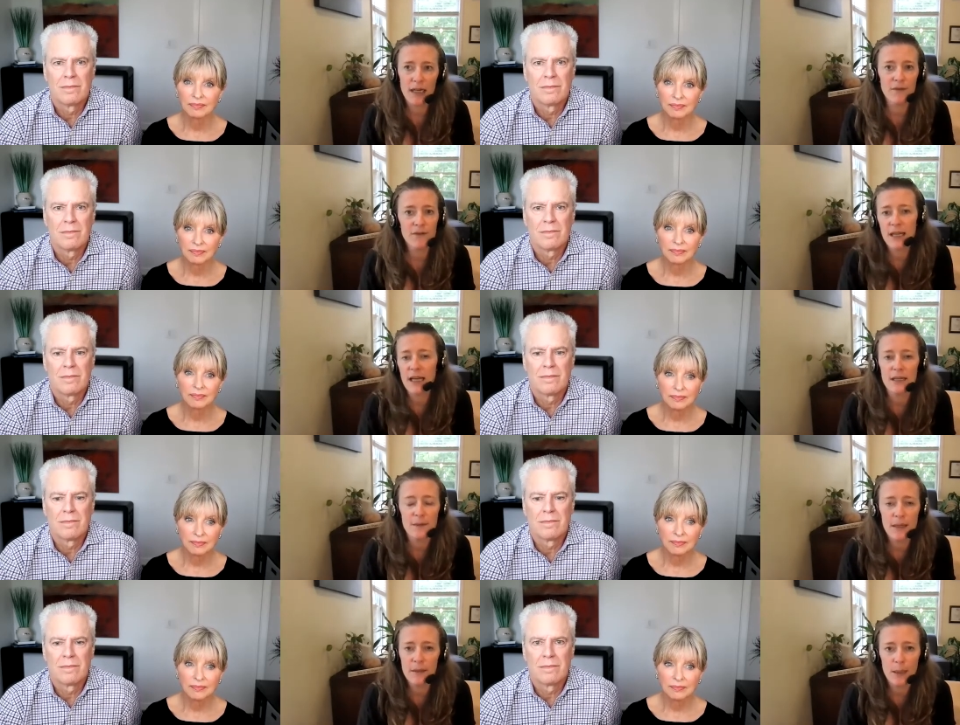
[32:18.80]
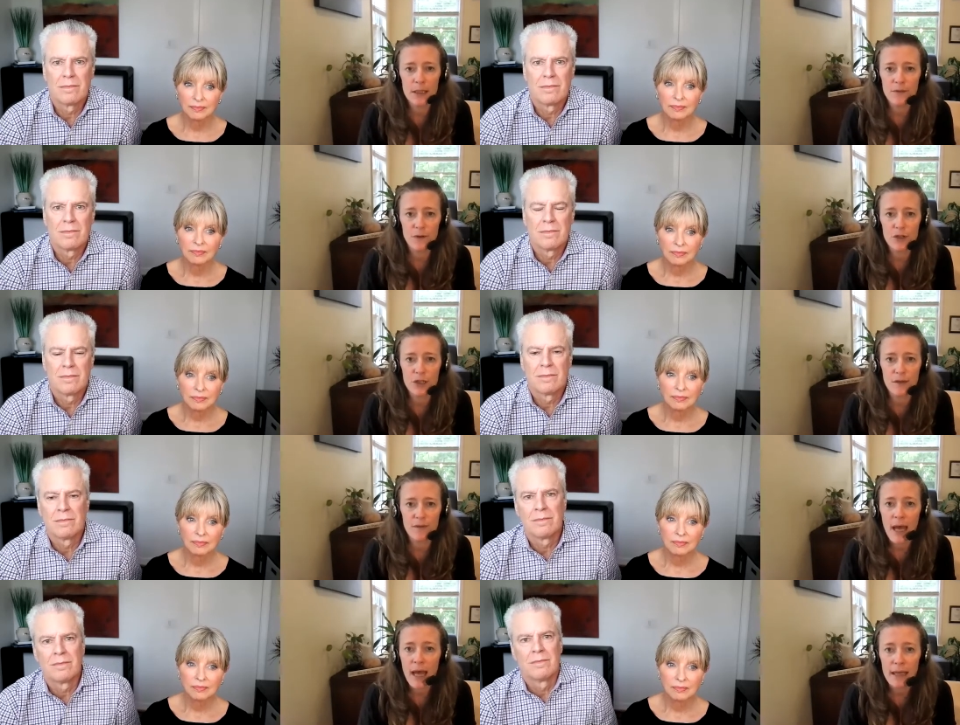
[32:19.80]
Speaker 1: every day to be the best version of
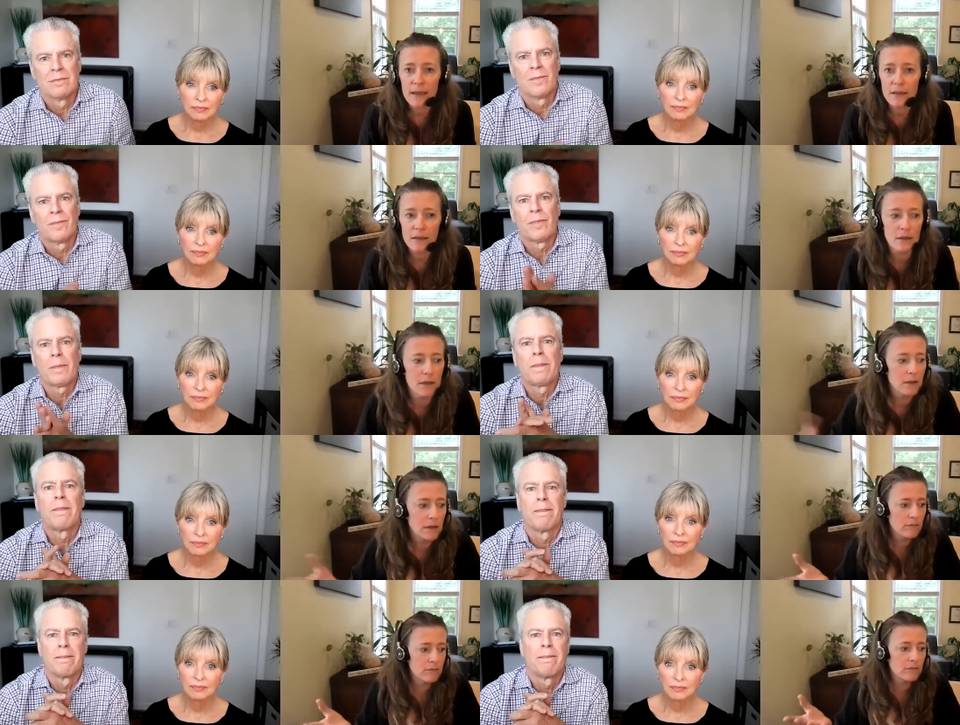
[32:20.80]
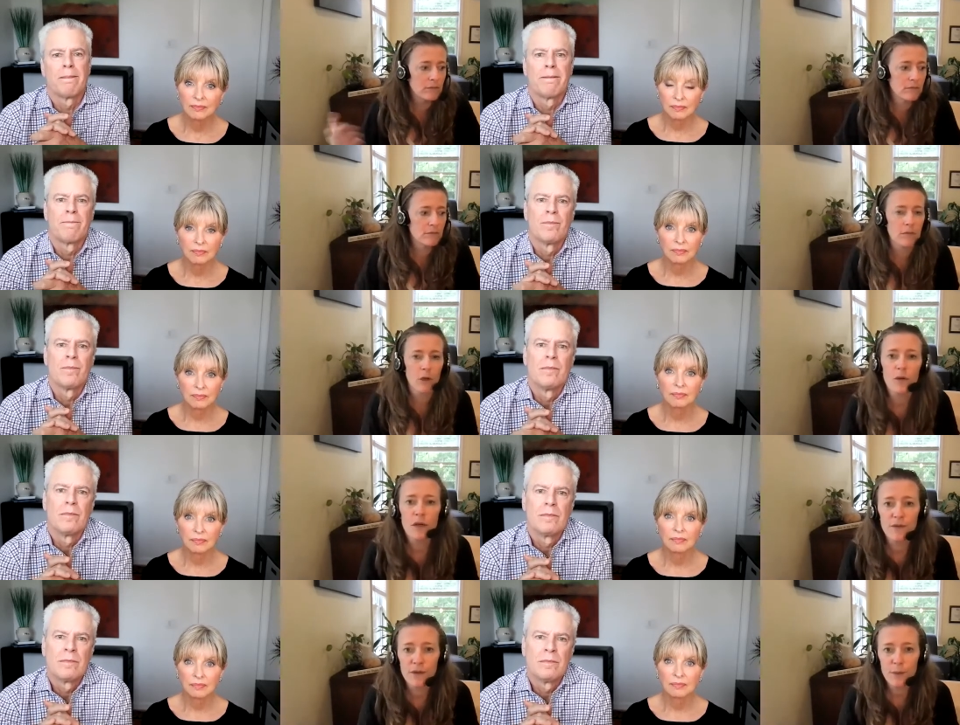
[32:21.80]
that. Who
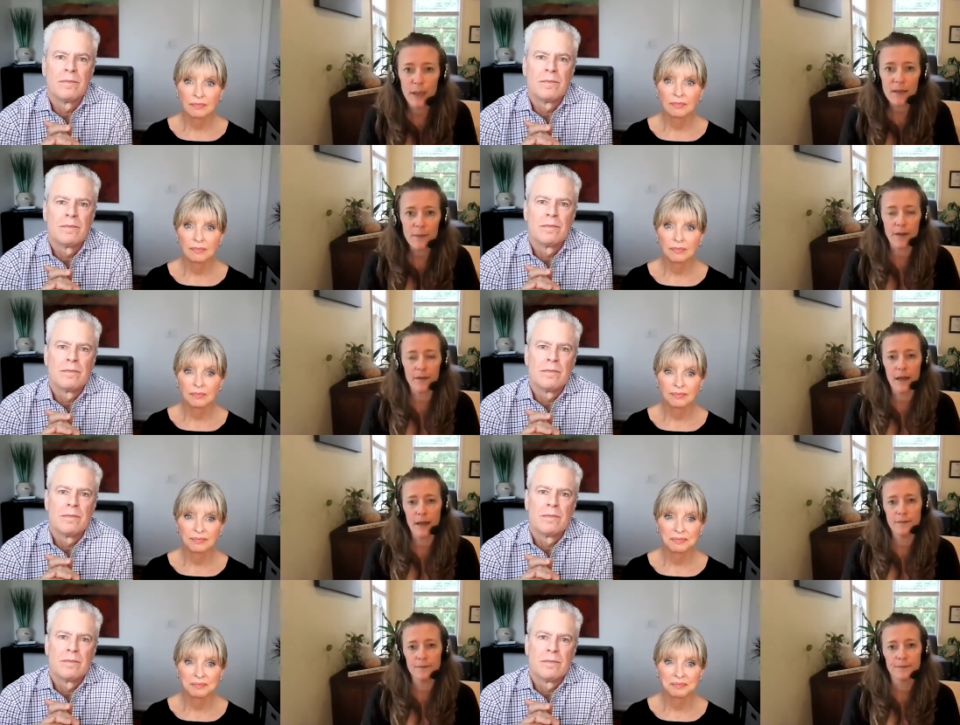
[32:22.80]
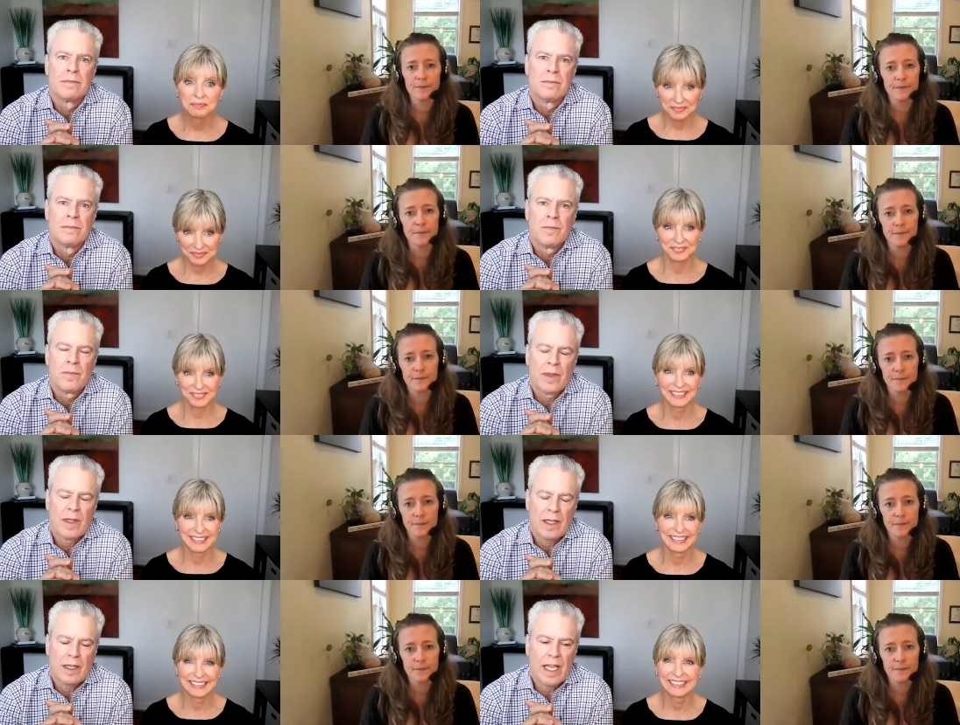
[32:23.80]
could feel bad about that?
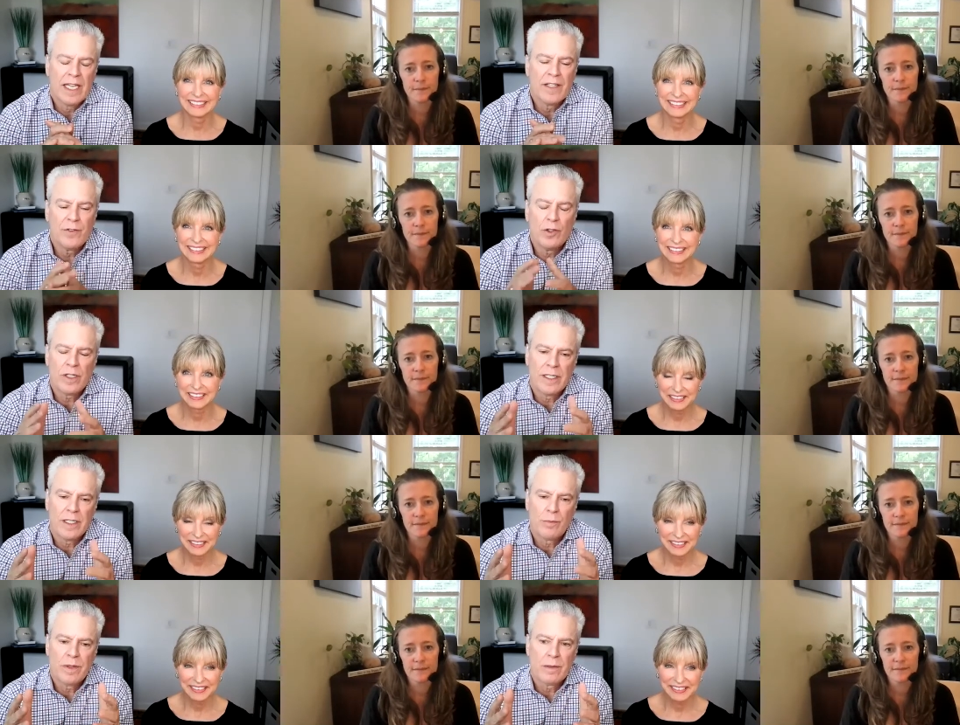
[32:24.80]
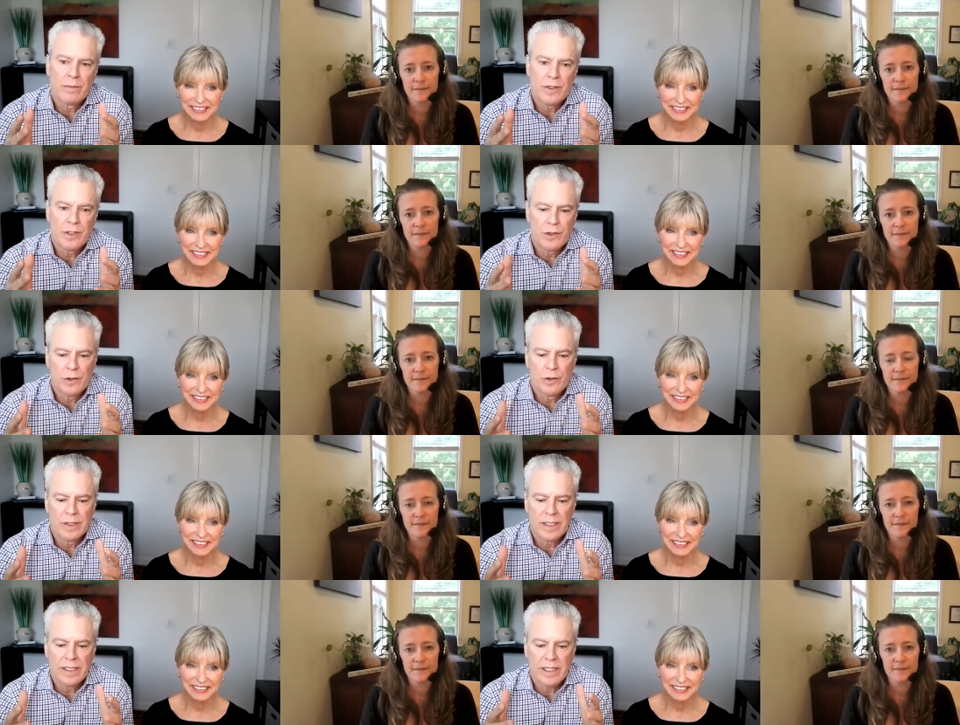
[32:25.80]
Speaker 2: And if you can help them
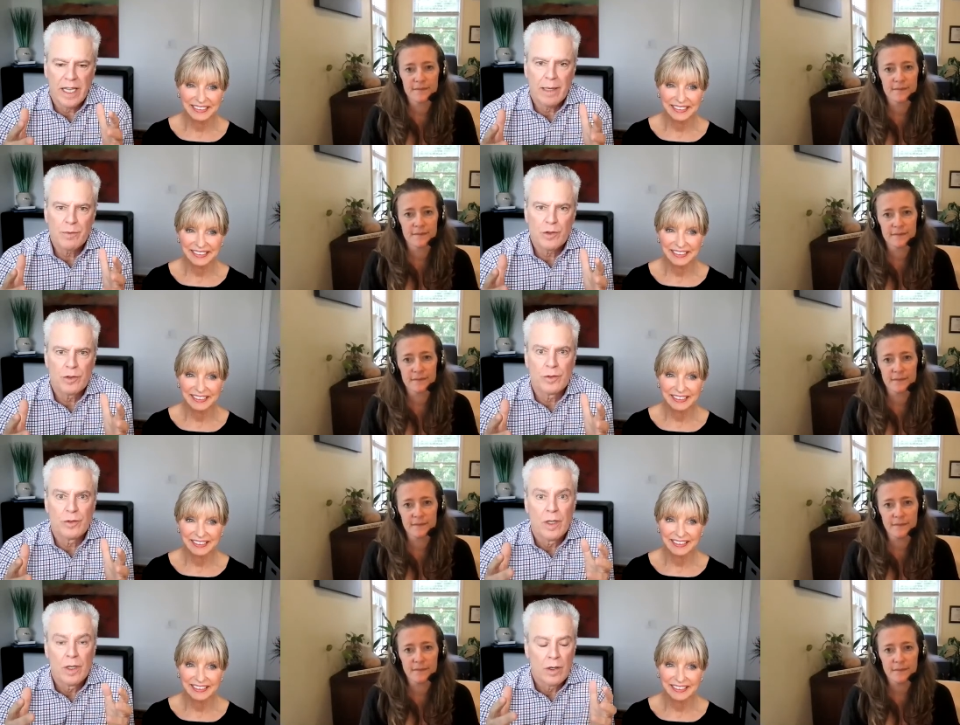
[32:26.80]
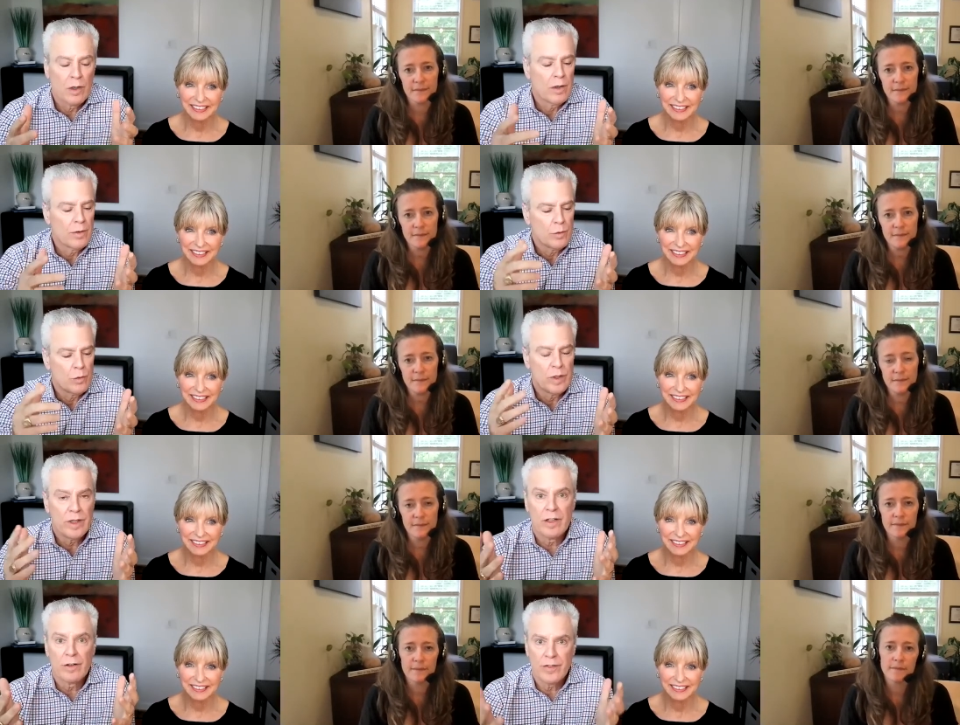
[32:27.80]
to capture with
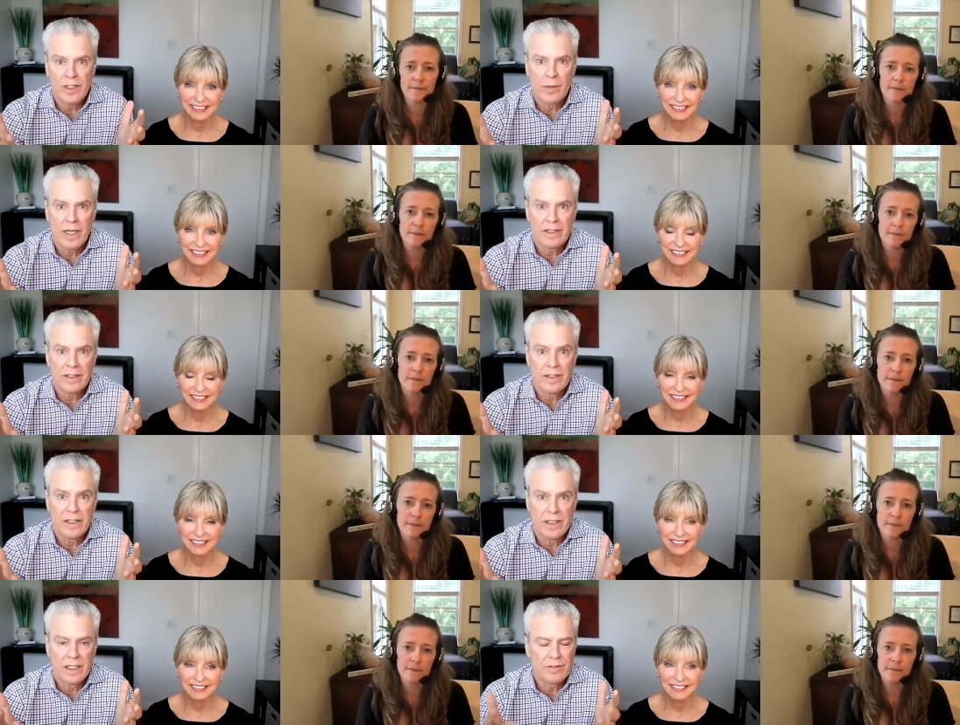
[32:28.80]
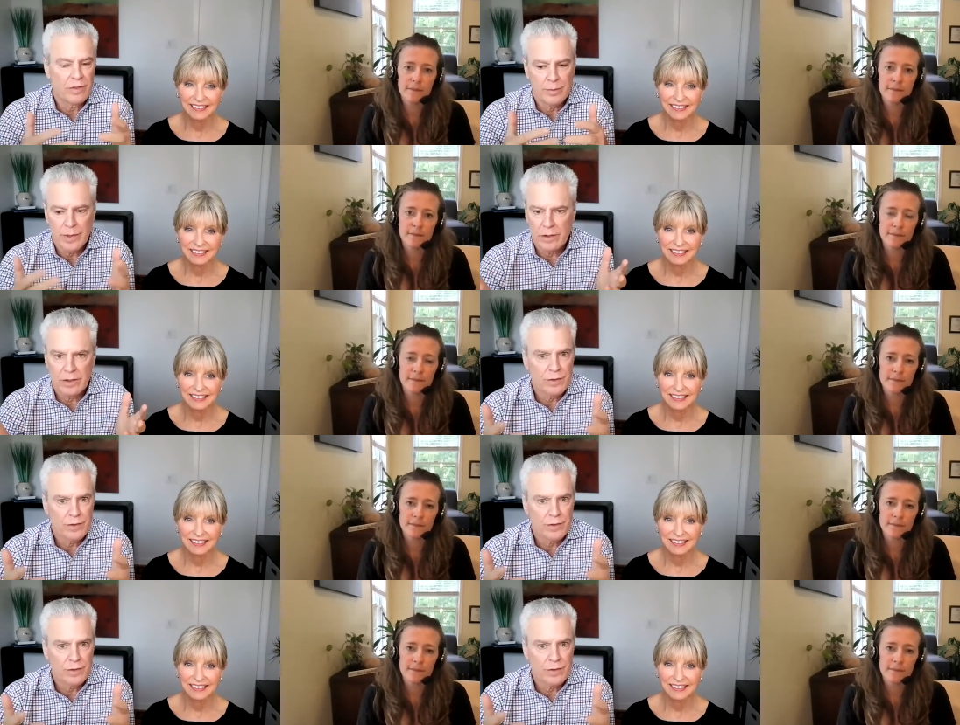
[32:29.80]
their feedback that they get from parents,